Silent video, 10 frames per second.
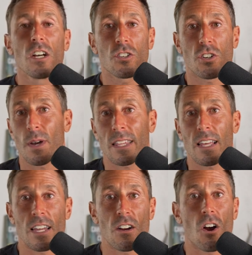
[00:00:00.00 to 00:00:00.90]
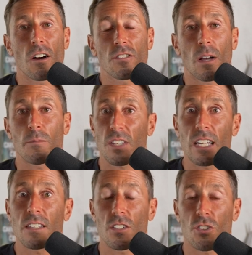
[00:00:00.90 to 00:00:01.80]
showing that there are some
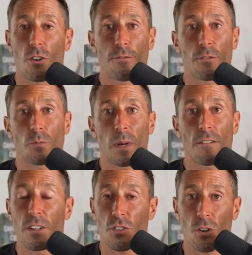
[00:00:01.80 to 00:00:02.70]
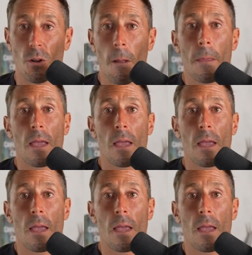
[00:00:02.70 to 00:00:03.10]
studies that show fruit is beneficial,